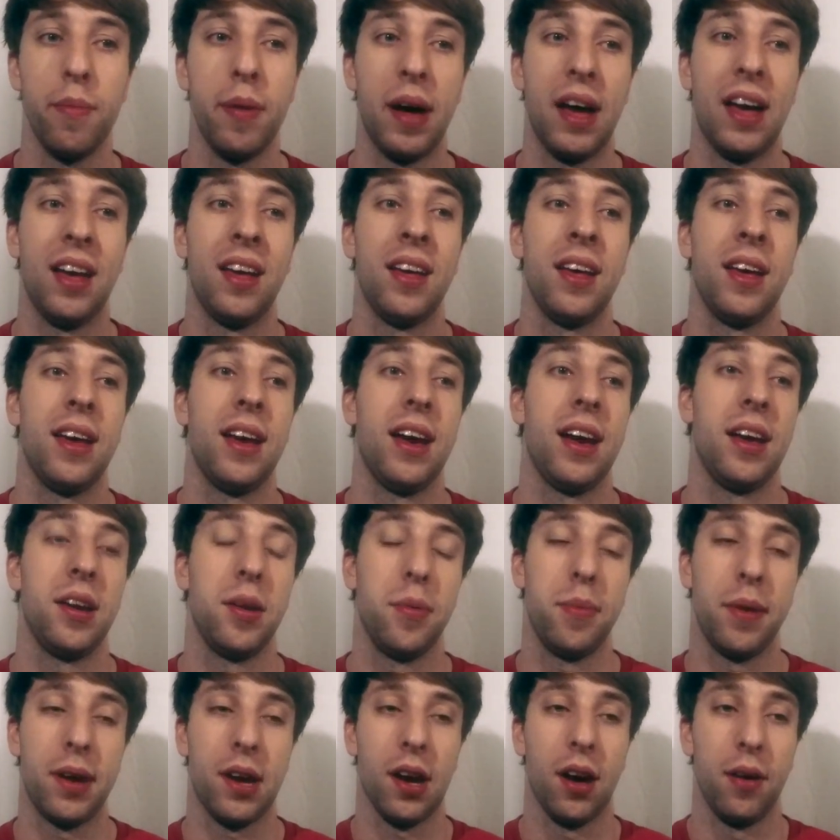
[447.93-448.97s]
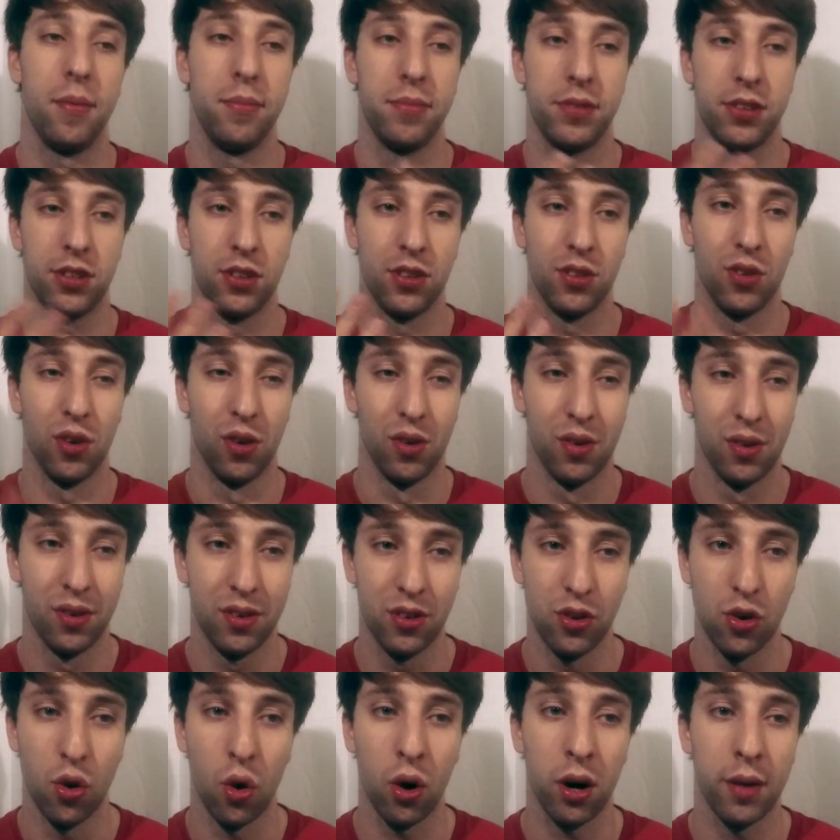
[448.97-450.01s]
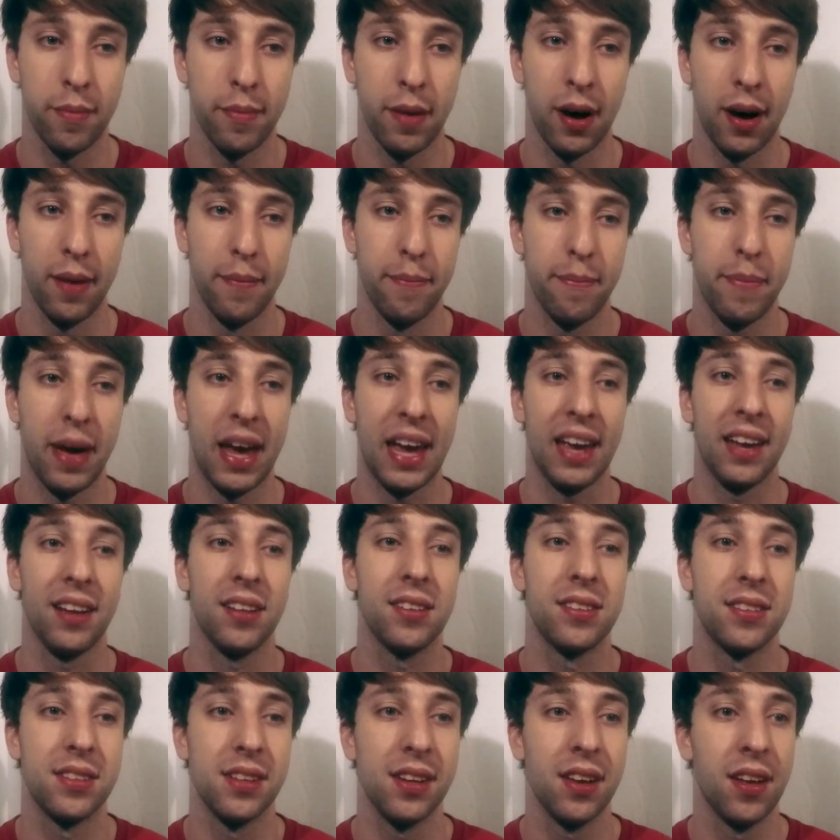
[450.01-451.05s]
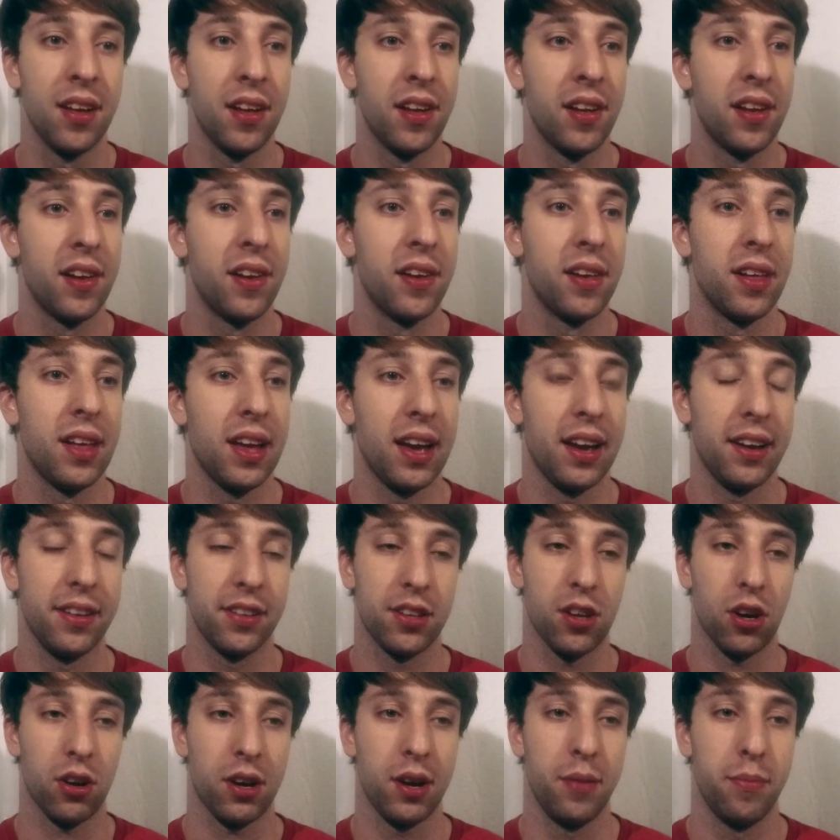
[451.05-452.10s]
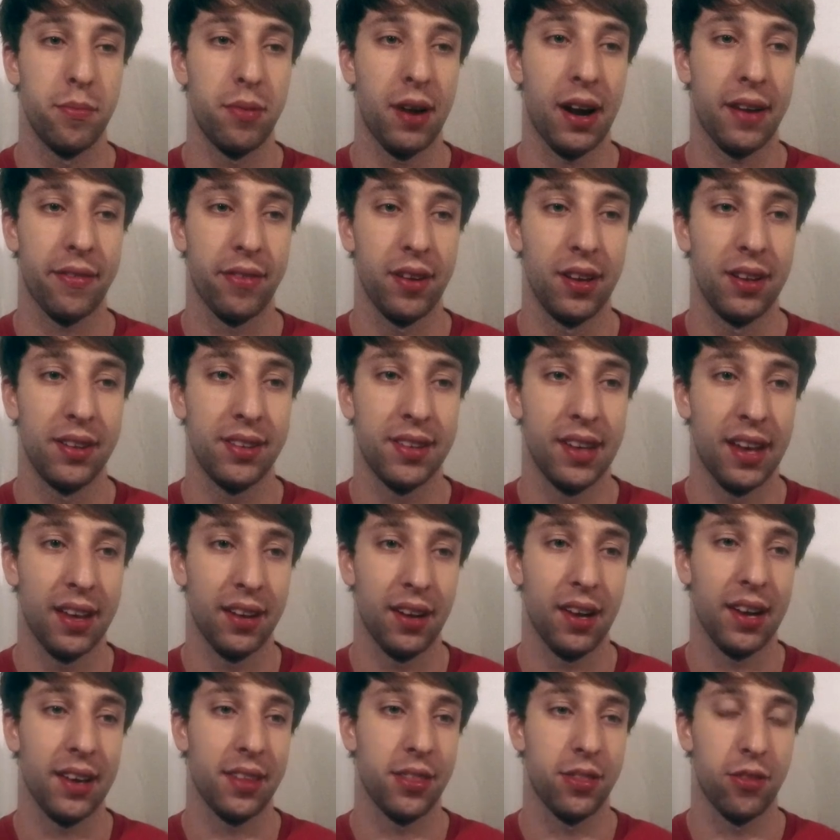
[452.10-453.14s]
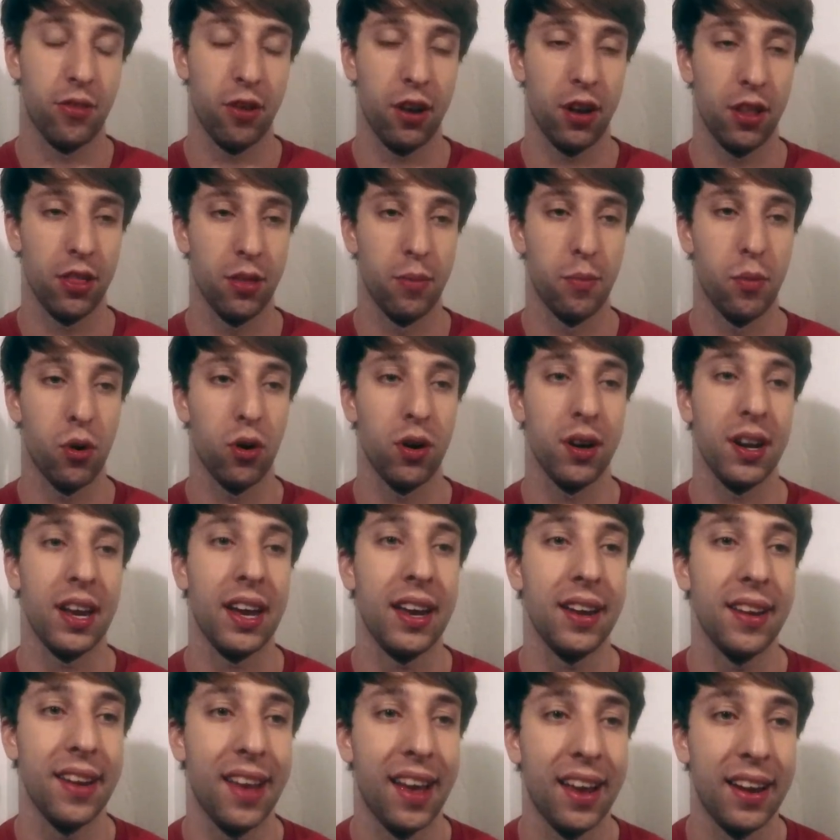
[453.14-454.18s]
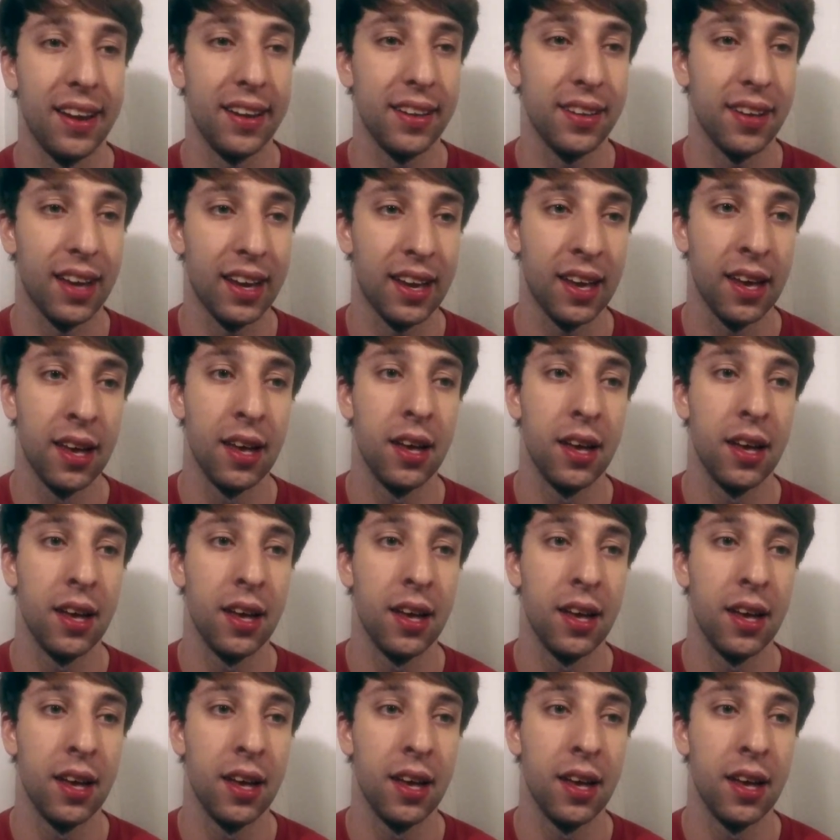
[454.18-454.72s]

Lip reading: And he becomes Norma Bates. And he's cooking breakfast at like 3 in the morning. And he's like...